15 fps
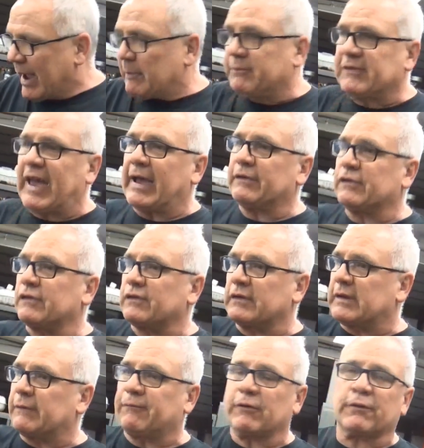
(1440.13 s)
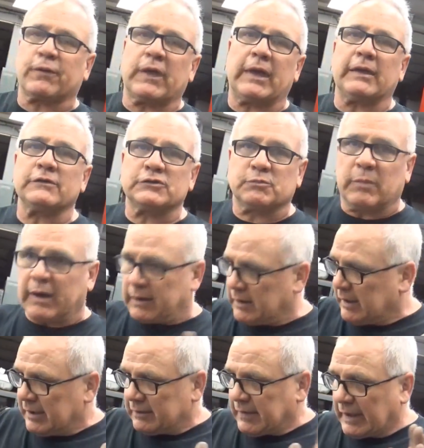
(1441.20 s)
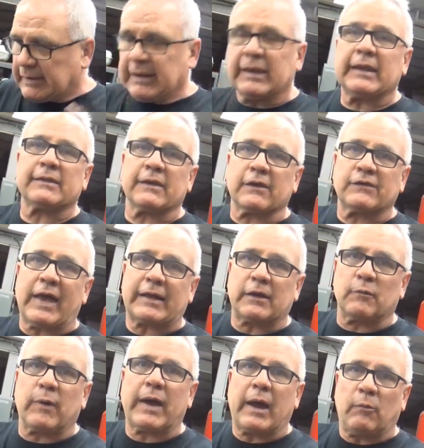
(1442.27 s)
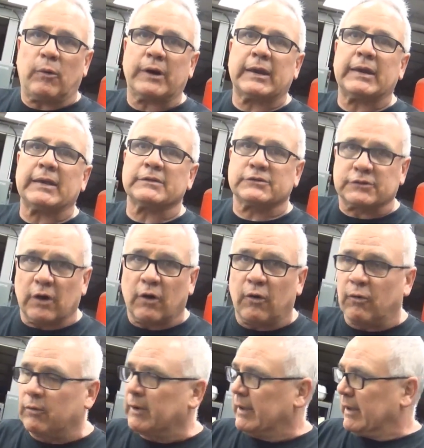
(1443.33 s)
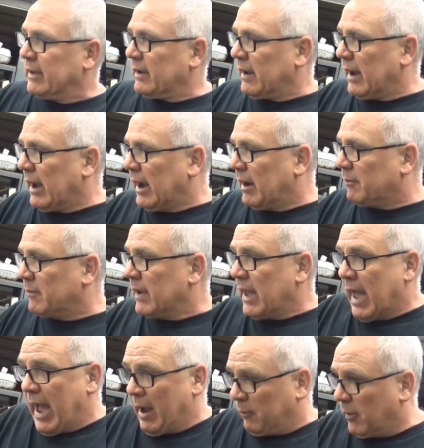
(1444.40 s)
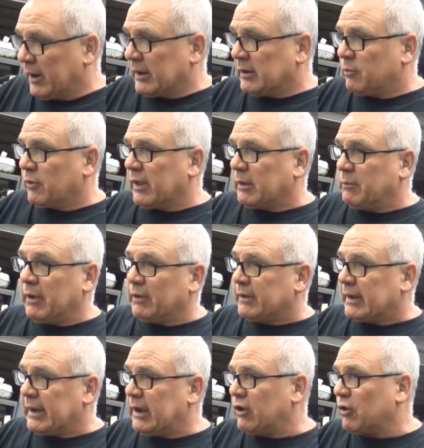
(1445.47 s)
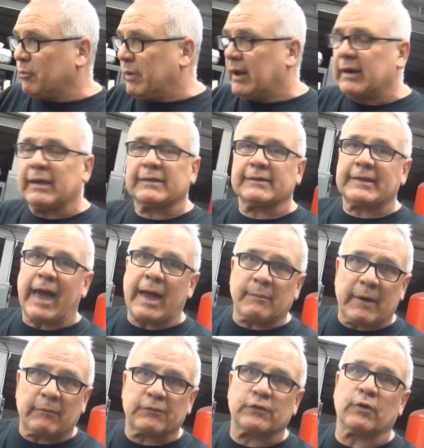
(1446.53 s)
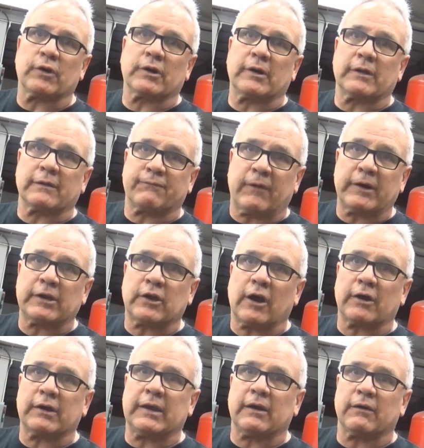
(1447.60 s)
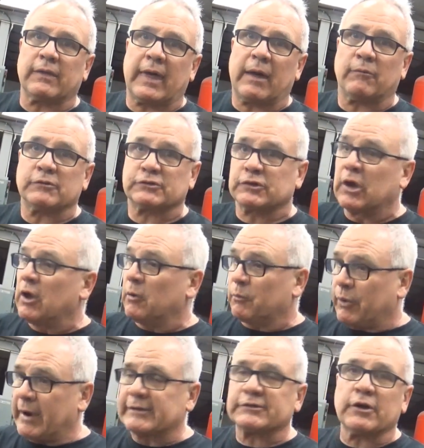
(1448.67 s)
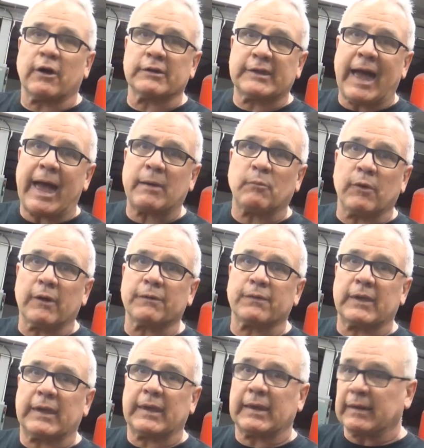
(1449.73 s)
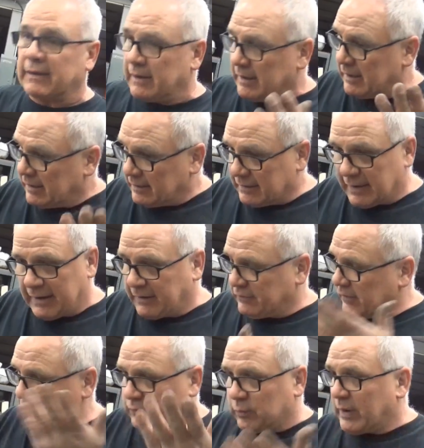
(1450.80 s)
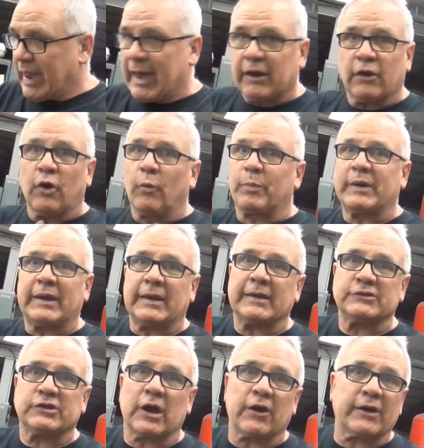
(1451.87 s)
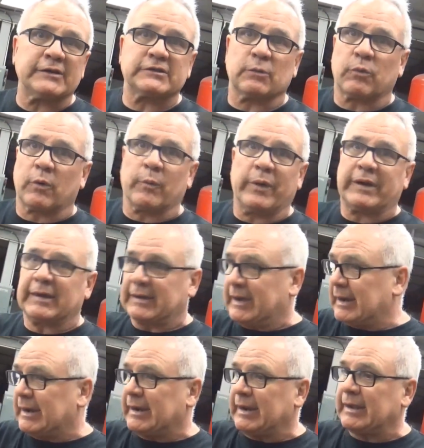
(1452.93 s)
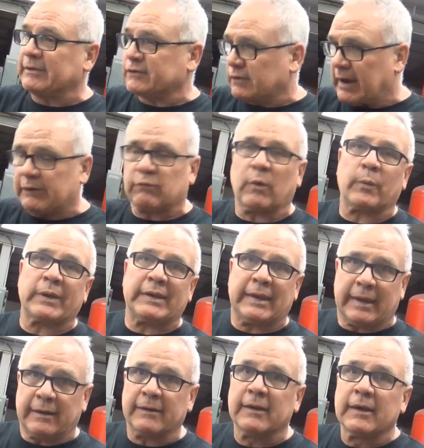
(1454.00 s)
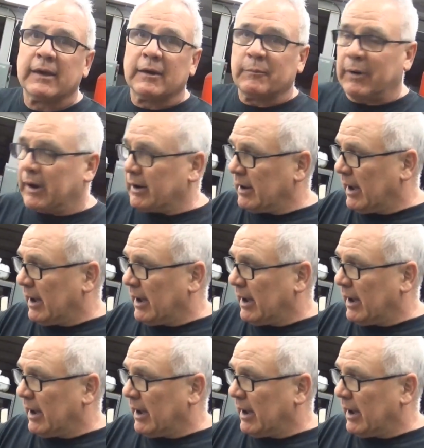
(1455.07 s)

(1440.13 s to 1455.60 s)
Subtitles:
sizes and different things, but they did it exactly the way I wanted it. So I wanted to really build it here, but at the time I was doing another funny car deal that I was pressed on time with, and we had an opening at Jerry's where we could get it in, so that's what we did. But